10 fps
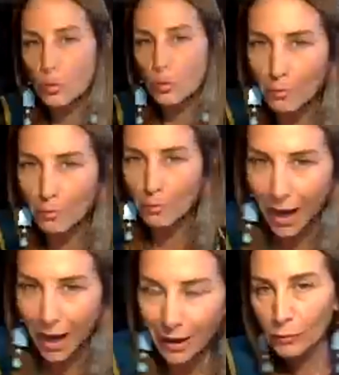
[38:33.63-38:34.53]
you go to
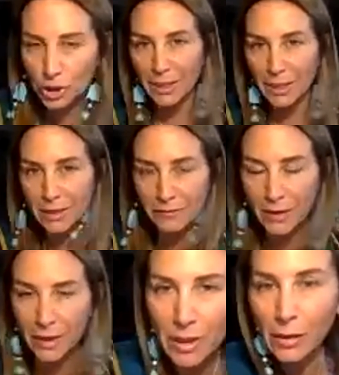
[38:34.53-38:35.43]
Mumbai,
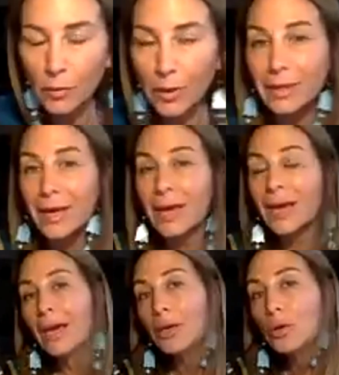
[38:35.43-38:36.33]
which Bina is
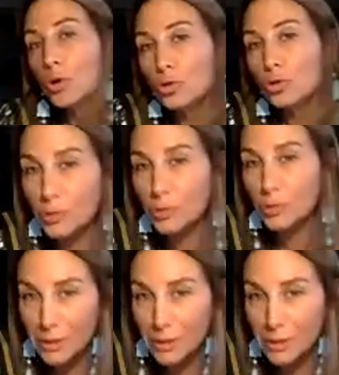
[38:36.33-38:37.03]
very familiar with,